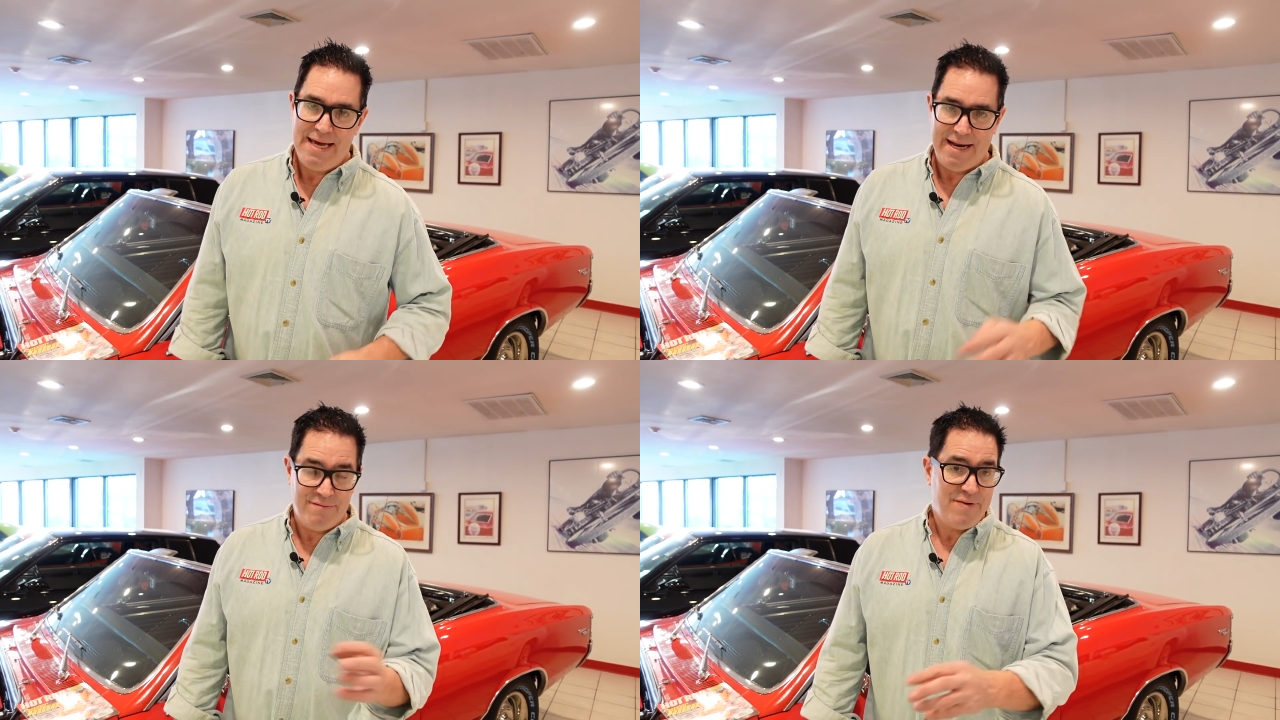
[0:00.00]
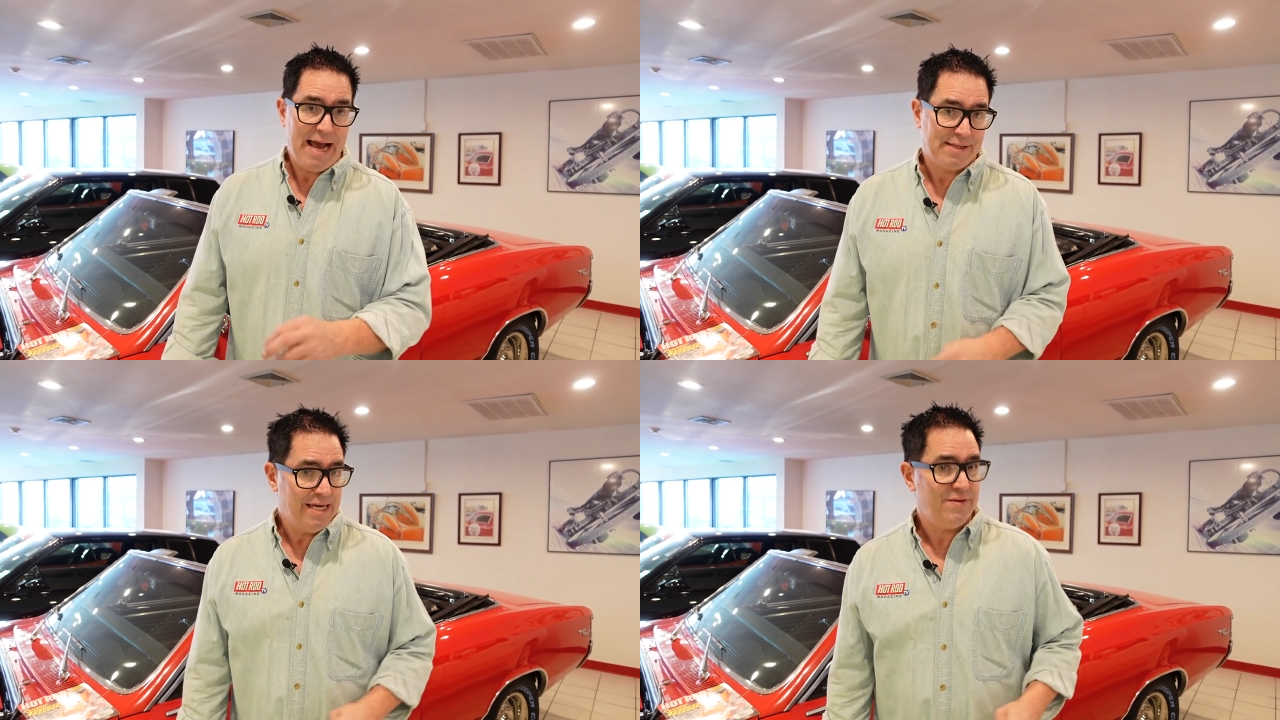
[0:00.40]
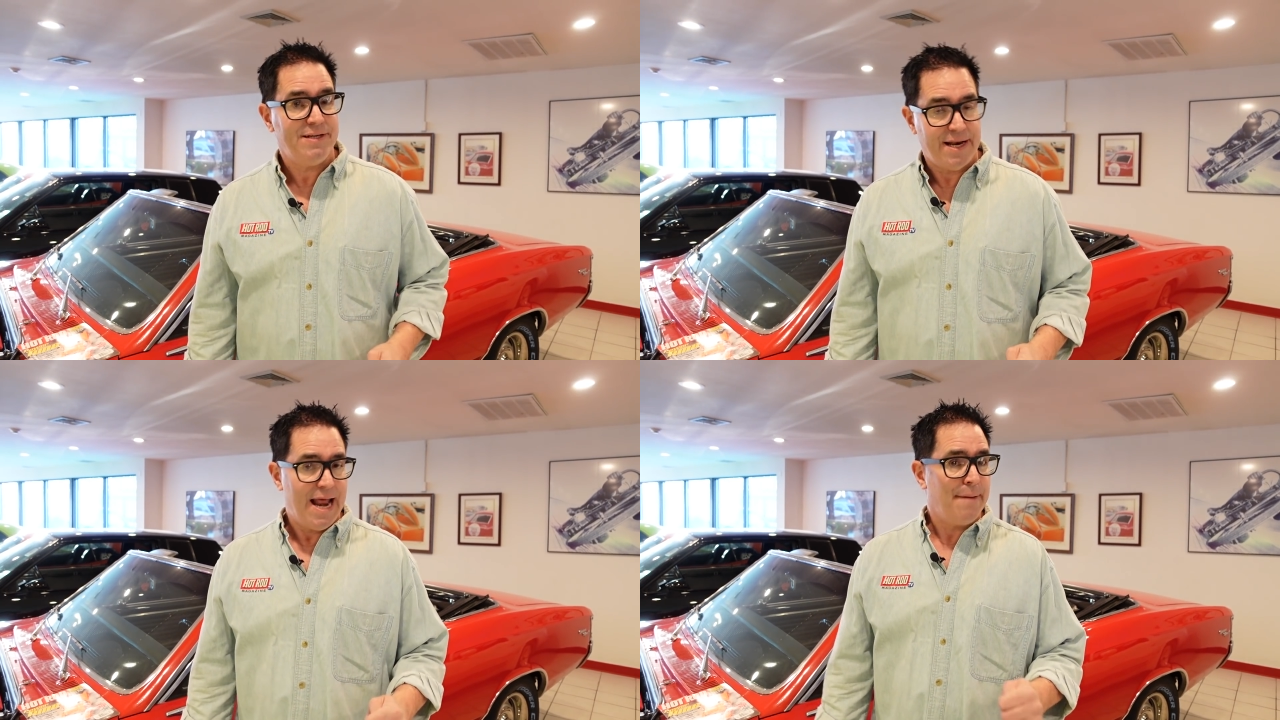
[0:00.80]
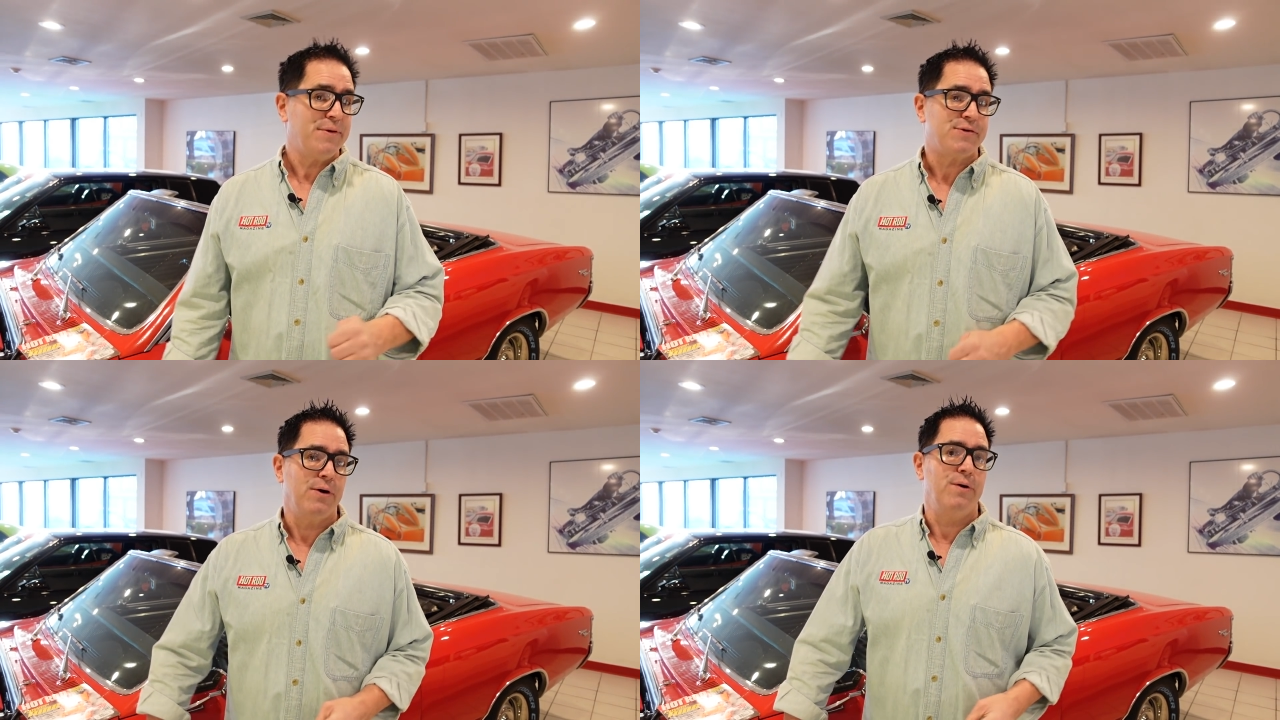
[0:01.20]
And in fact, I even did an
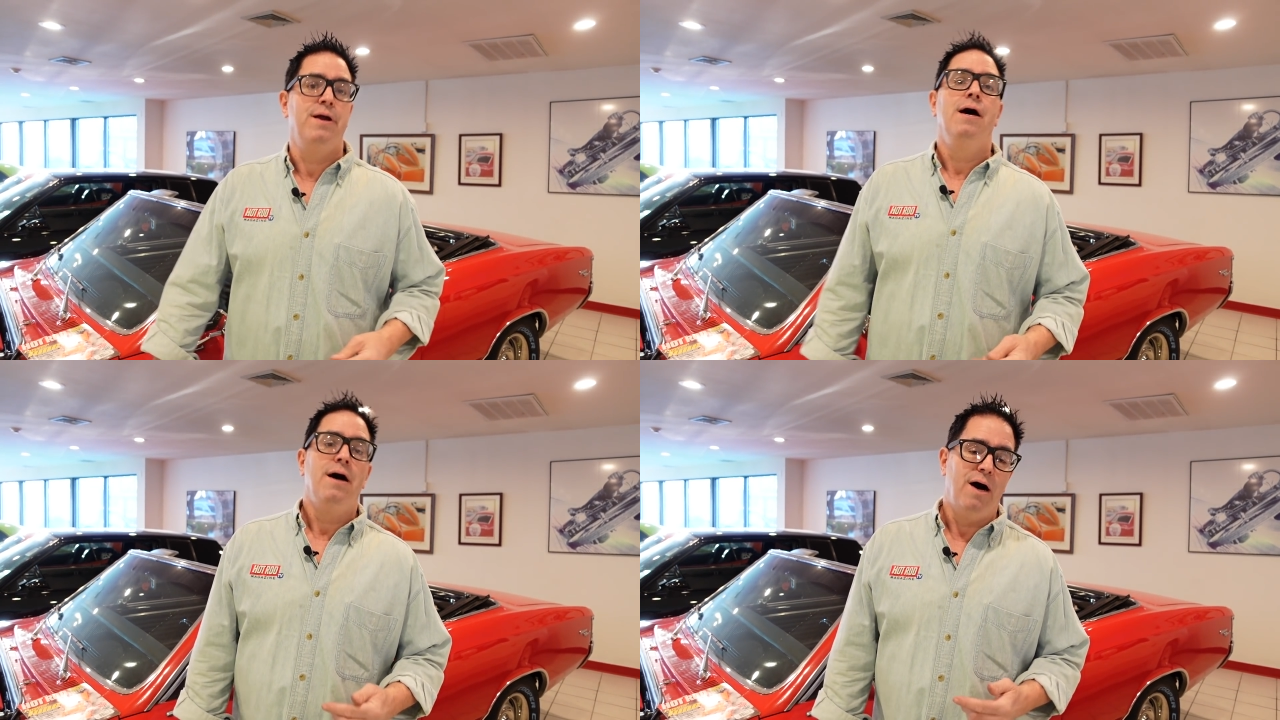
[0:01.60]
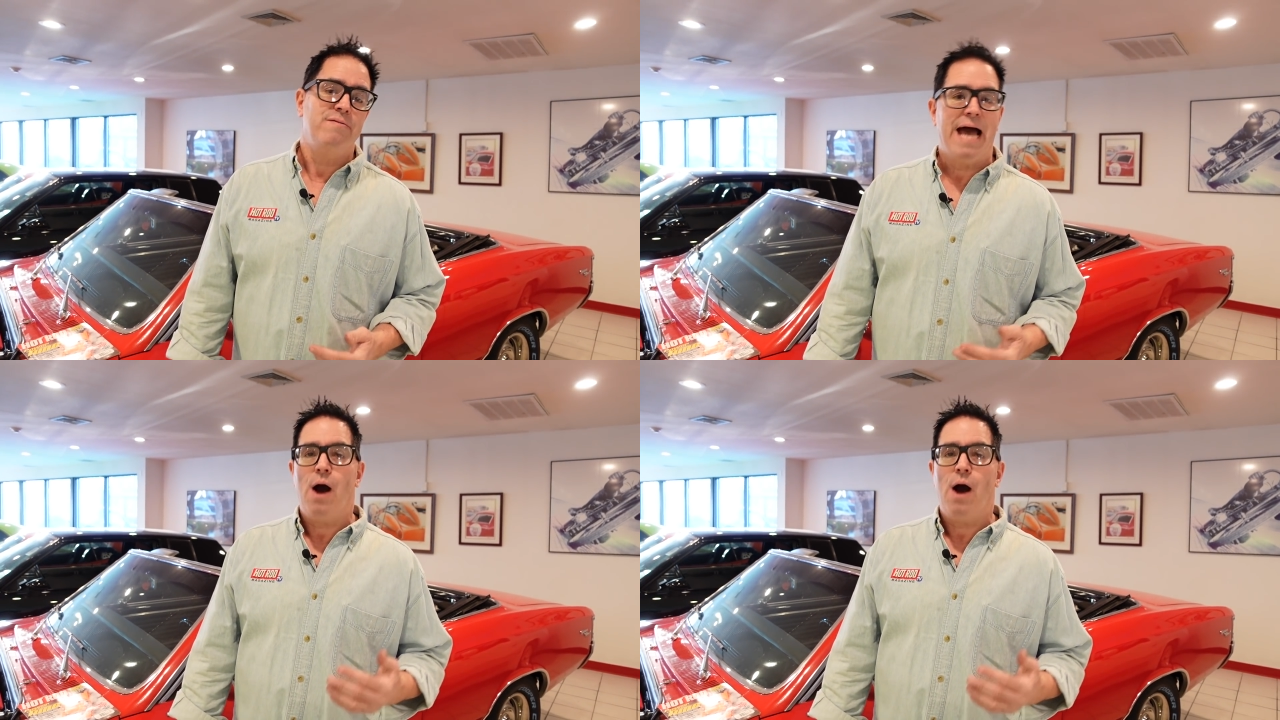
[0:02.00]
episode of